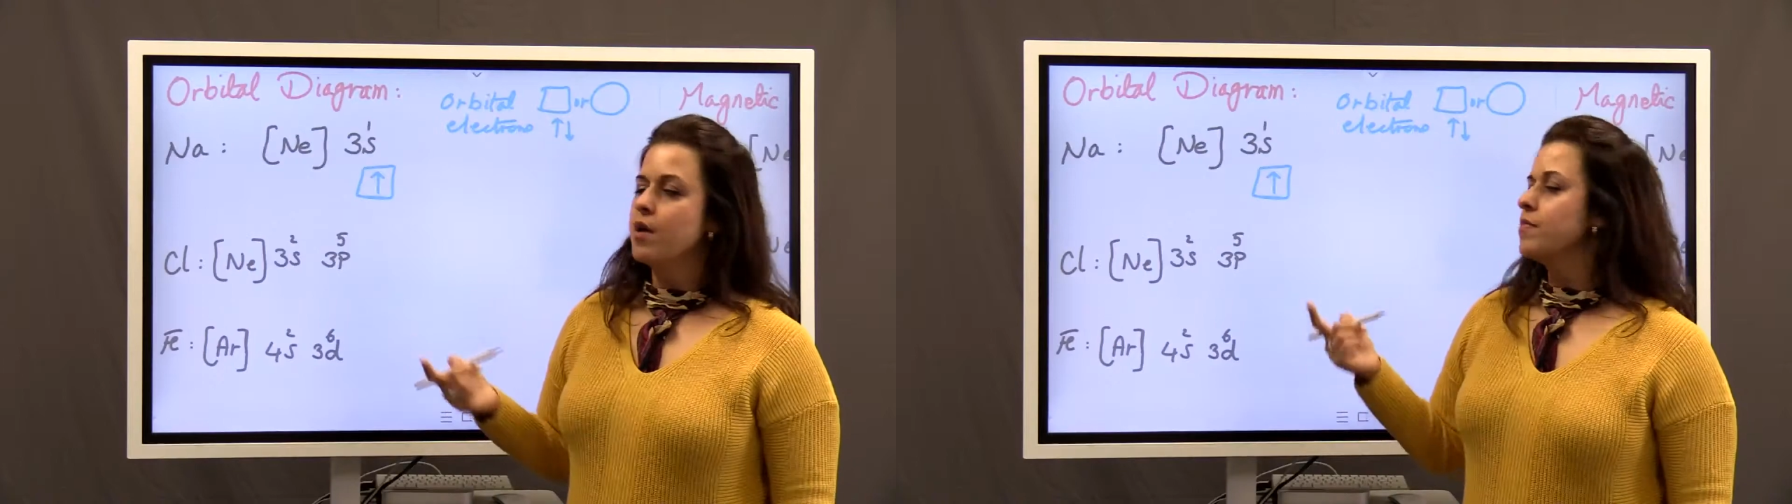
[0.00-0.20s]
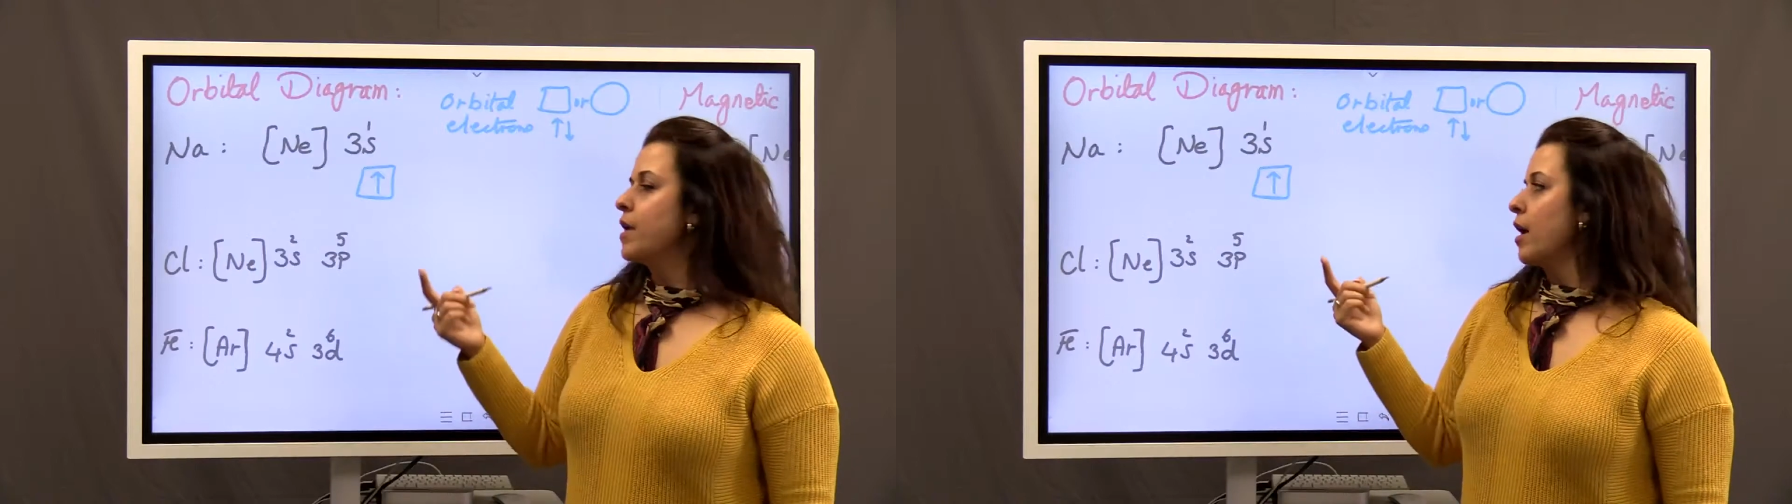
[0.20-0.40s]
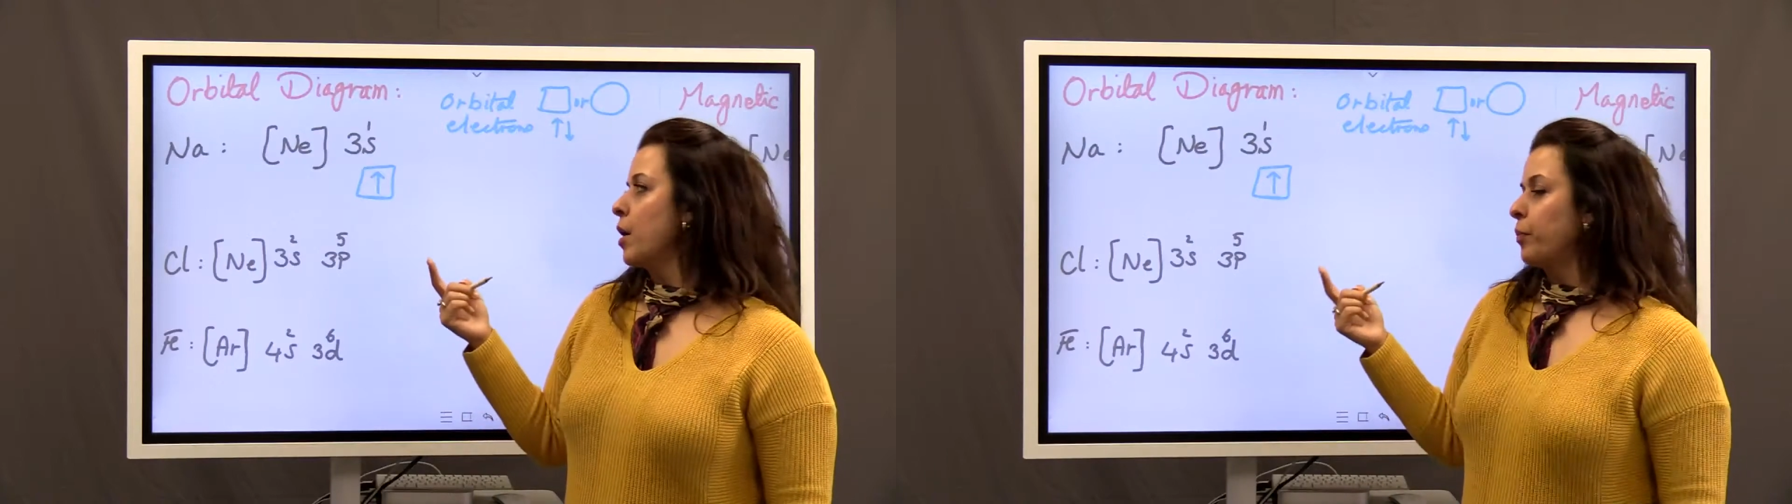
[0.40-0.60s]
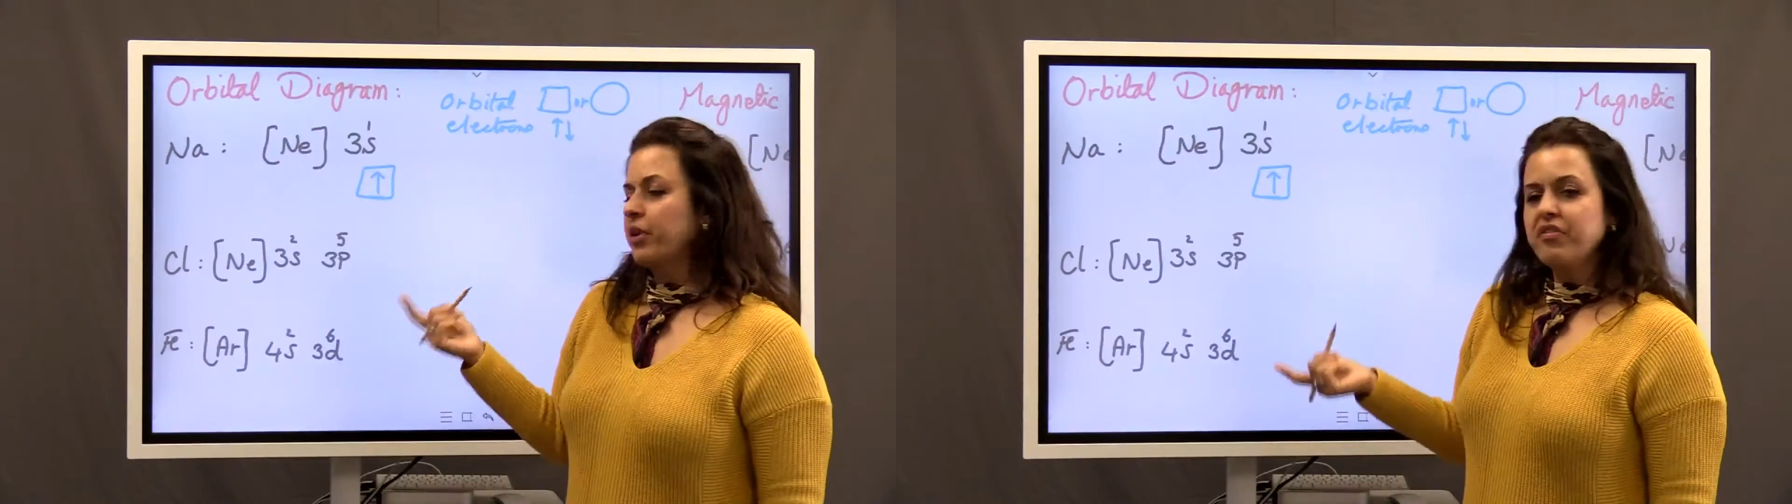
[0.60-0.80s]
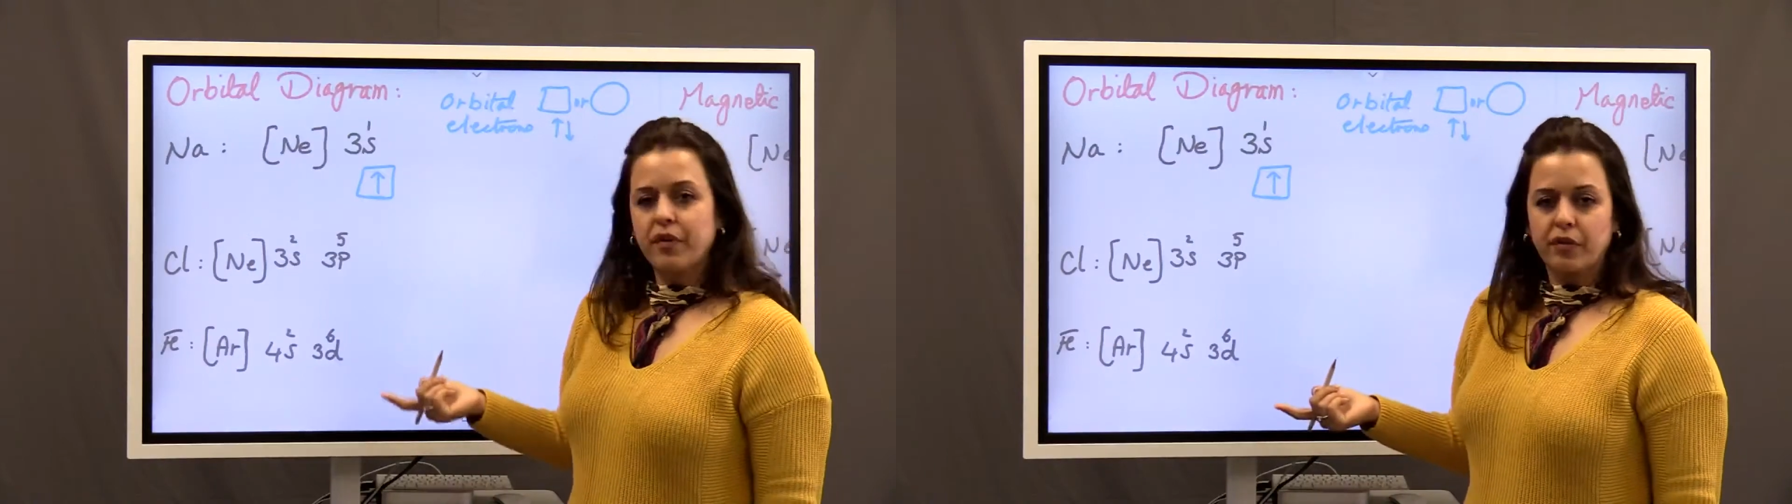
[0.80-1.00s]
the
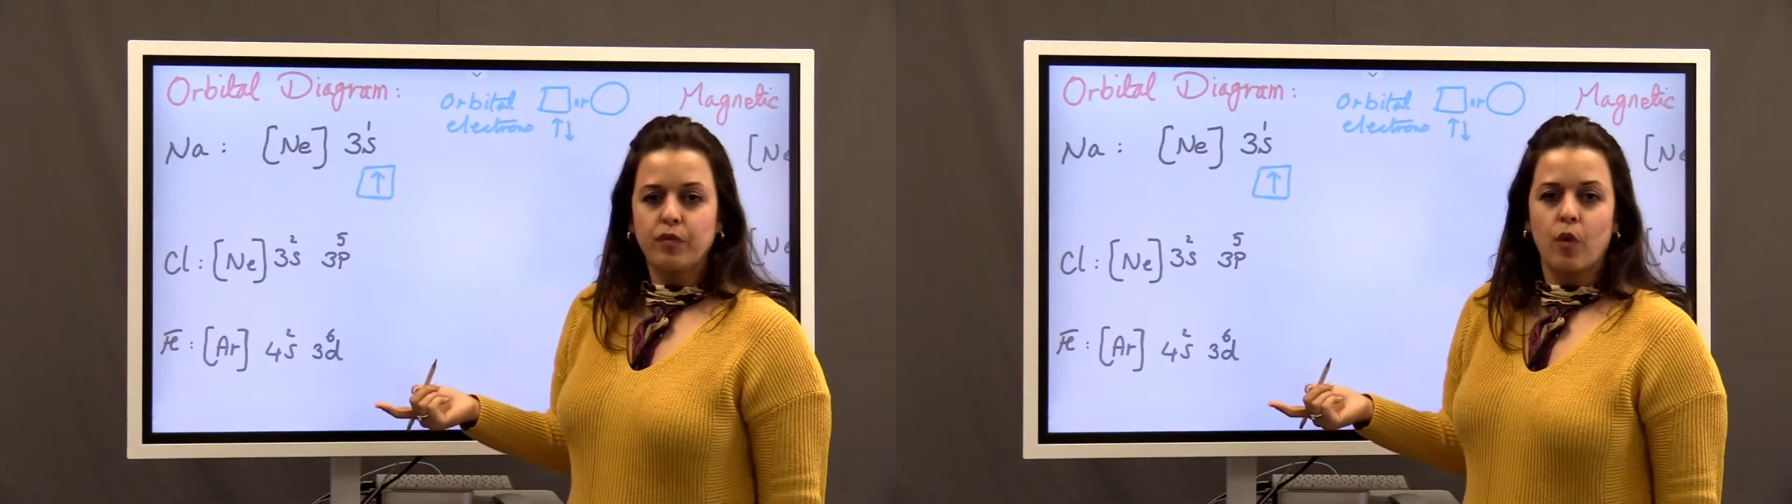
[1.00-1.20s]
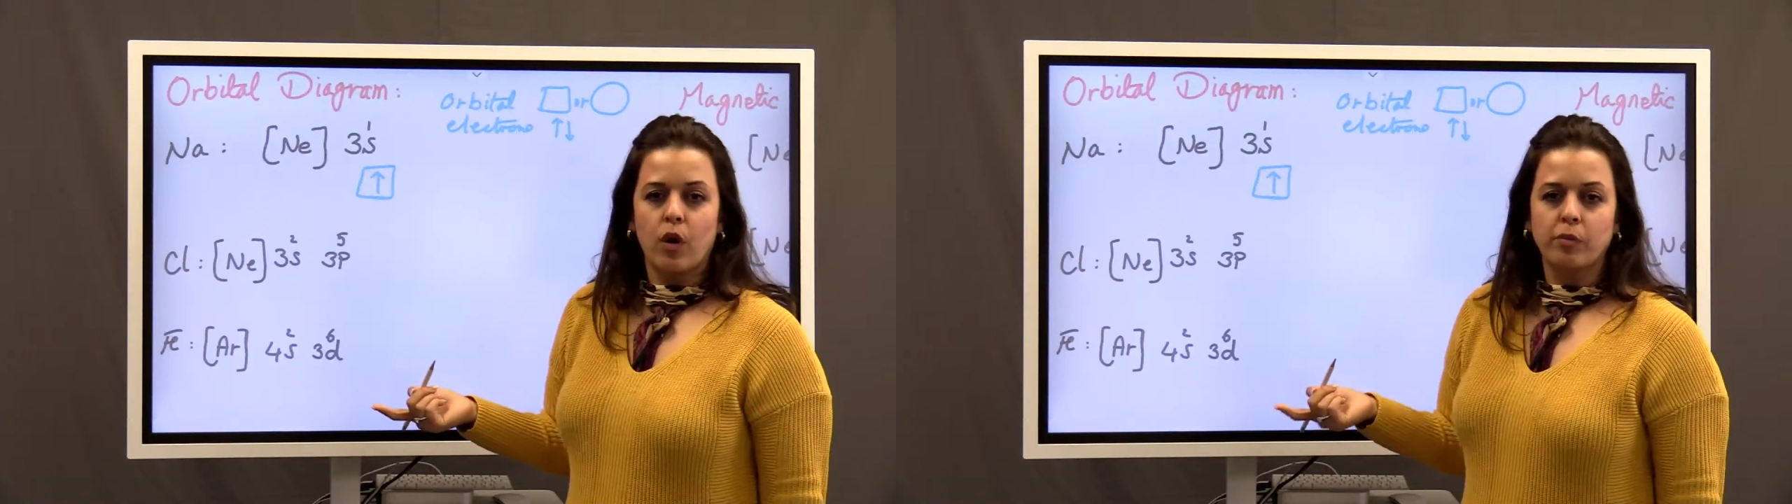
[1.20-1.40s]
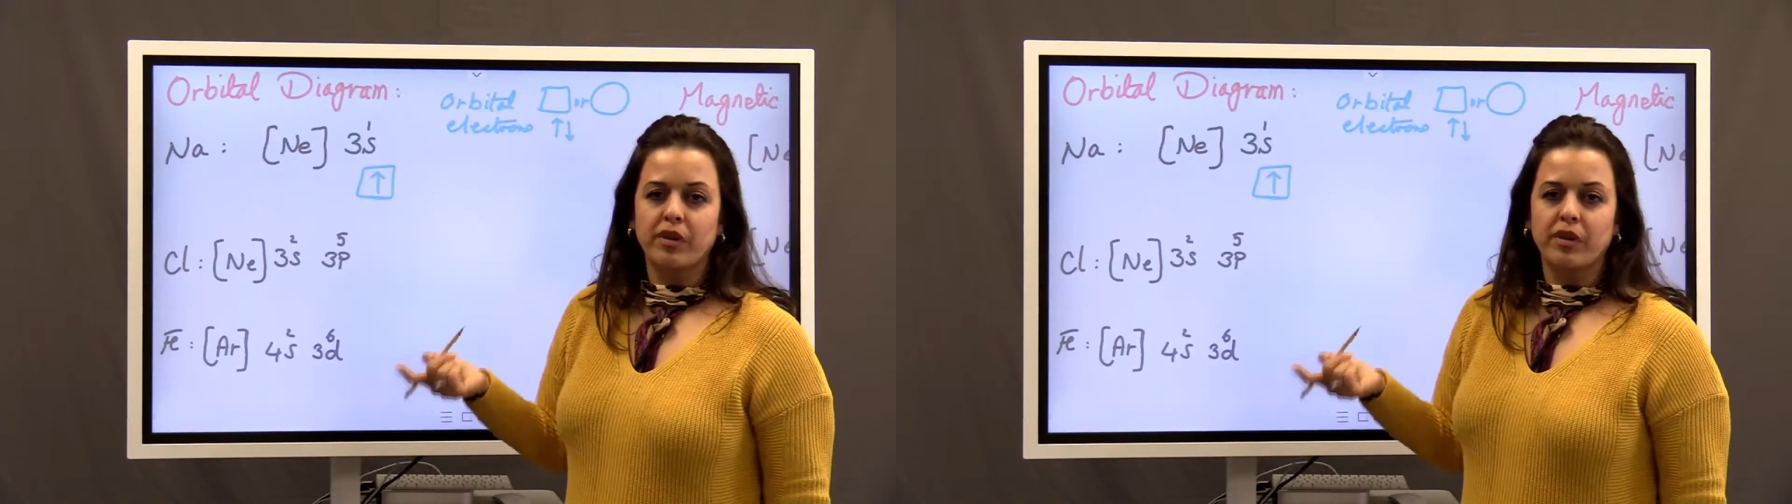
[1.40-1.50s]
preferred form,